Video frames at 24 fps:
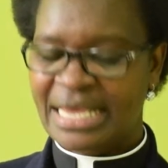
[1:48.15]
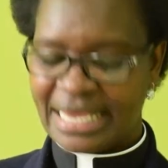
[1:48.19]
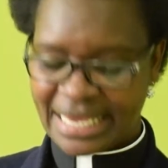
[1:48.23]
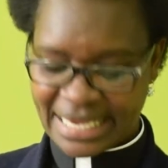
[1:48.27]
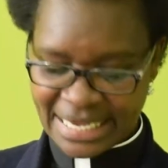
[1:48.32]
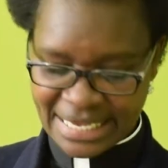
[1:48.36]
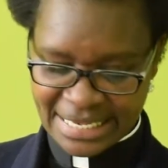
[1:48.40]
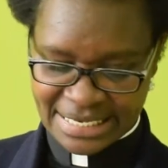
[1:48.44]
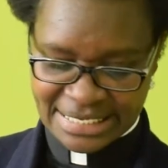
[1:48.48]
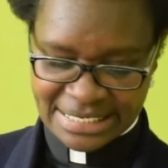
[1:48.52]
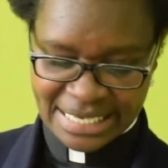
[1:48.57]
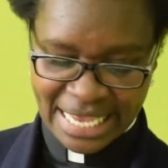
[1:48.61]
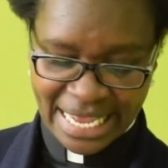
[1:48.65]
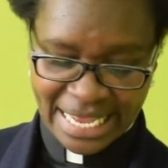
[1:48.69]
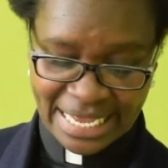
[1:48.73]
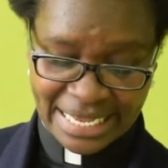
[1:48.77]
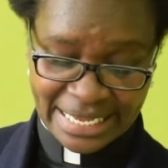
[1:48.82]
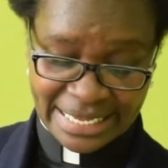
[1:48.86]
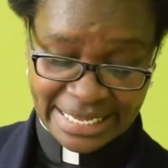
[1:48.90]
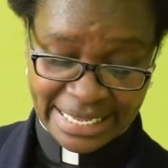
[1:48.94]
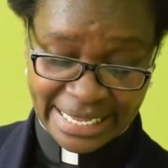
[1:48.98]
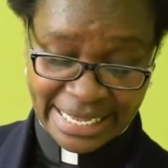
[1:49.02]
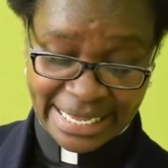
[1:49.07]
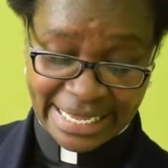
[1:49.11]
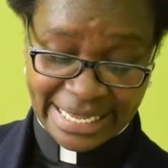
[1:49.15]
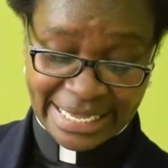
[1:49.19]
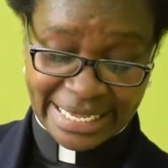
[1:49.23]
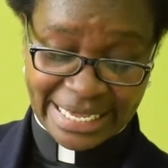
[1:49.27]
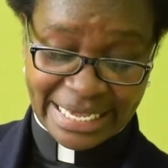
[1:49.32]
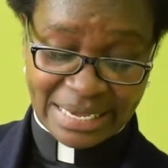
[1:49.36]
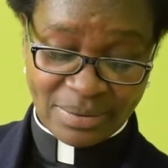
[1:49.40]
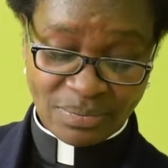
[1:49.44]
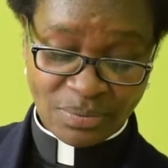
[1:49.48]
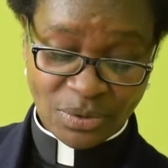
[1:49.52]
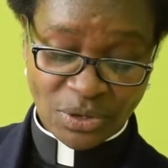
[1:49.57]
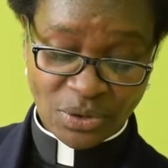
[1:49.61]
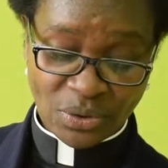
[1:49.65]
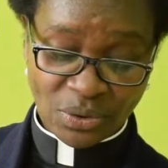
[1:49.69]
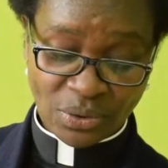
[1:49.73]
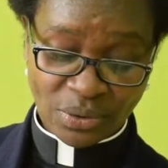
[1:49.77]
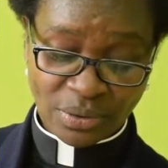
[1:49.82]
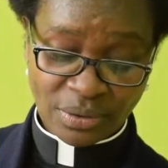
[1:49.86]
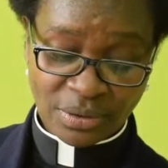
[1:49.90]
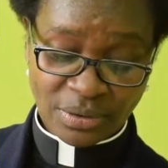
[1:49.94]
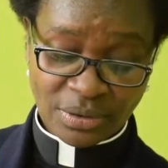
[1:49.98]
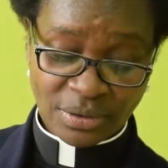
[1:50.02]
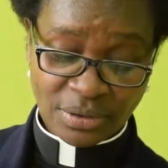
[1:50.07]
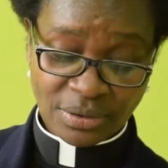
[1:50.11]
He's saying he
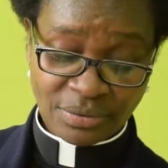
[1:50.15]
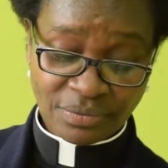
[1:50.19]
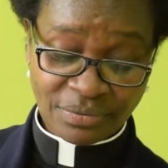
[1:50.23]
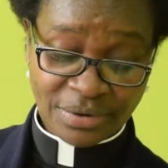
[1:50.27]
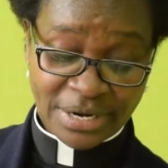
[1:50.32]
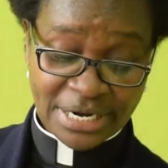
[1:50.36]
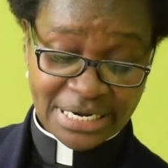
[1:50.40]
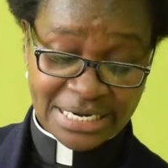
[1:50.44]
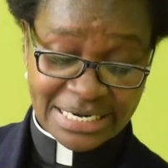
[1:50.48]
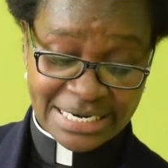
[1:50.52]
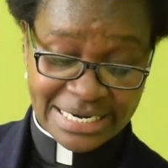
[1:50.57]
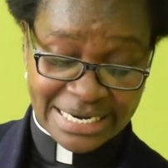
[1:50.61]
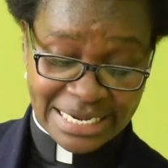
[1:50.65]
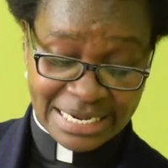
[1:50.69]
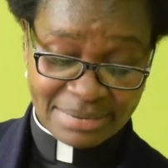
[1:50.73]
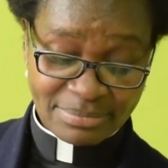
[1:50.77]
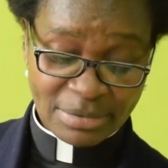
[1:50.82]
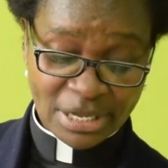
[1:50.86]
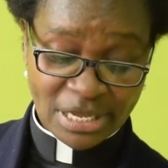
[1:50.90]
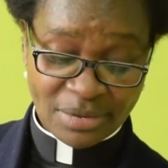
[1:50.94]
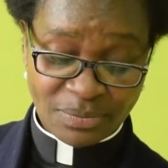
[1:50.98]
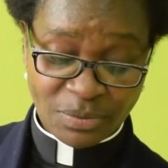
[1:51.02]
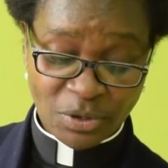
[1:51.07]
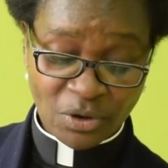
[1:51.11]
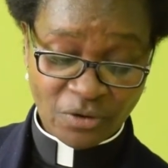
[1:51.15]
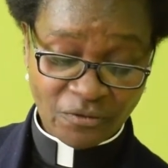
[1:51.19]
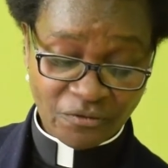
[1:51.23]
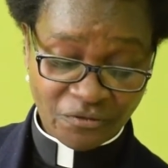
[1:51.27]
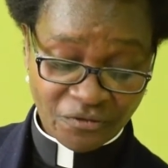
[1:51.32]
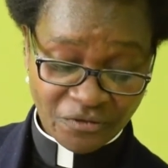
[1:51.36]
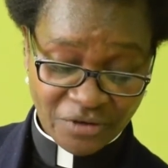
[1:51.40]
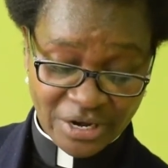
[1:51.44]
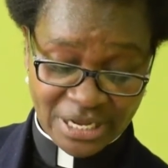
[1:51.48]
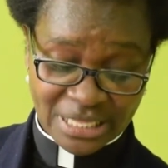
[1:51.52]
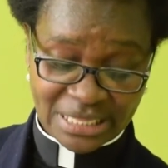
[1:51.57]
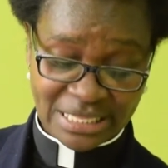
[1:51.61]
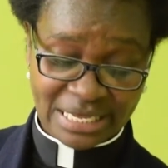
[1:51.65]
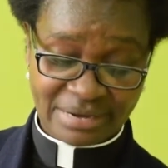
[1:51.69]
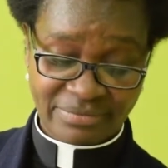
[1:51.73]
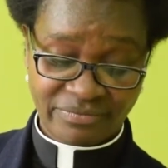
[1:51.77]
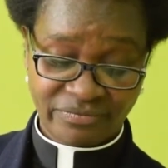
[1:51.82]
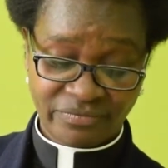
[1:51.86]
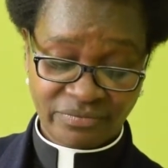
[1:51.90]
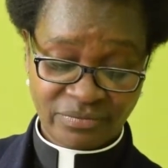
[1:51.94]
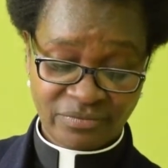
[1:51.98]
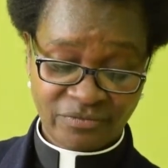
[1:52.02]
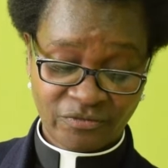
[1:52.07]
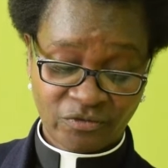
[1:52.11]
will redeem, he will free
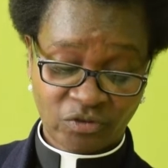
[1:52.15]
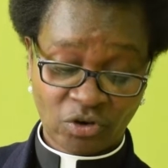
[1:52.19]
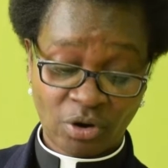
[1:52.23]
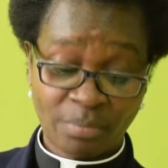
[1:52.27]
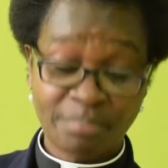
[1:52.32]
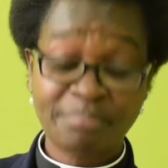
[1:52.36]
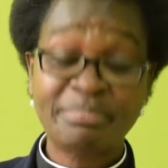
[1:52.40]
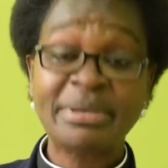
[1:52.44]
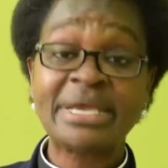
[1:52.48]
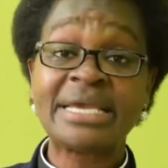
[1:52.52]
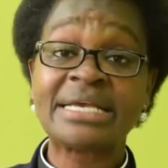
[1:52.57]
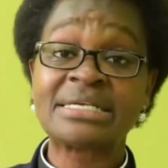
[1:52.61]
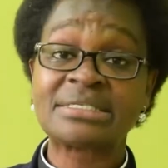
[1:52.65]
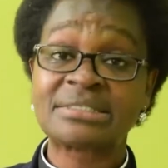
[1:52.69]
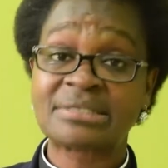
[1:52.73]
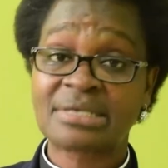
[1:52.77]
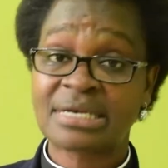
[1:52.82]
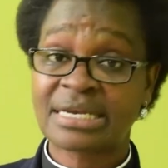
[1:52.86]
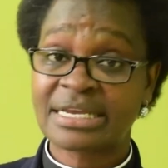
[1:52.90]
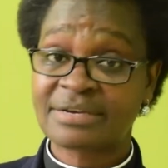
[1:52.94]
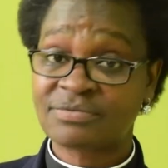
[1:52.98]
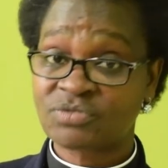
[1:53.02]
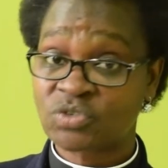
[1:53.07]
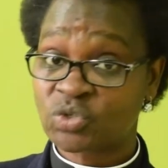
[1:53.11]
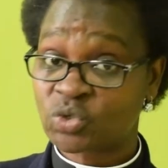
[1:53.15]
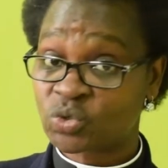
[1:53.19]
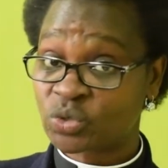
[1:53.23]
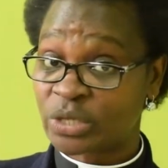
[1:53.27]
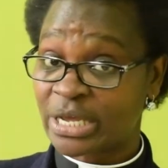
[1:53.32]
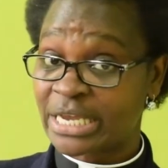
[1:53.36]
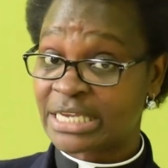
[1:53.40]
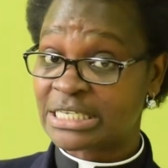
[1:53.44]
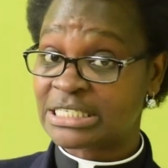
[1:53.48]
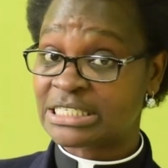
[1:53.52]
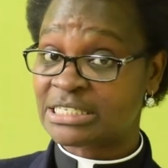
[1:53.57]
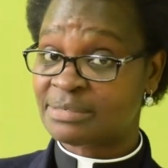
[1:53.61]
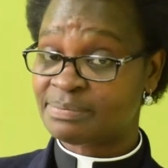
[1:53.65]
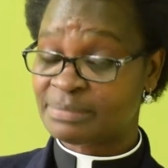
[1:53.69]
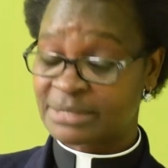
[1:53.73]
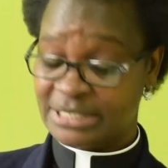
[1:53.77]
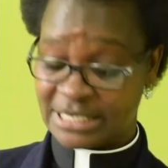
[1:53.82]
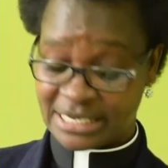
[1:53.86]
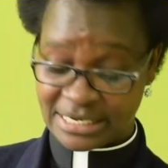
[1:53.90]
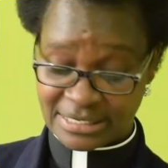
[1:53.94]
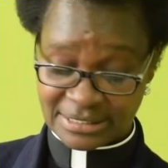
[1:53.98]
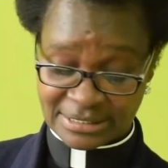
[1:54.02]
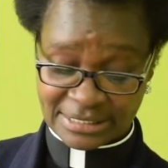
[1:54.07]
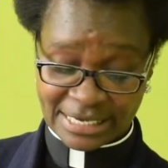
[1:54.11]
them from being slaves to the
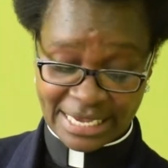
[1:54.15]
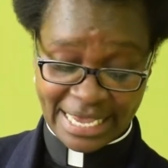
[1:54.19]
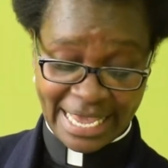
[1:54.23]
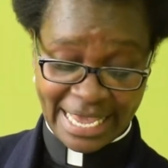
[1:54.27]
Egyptians,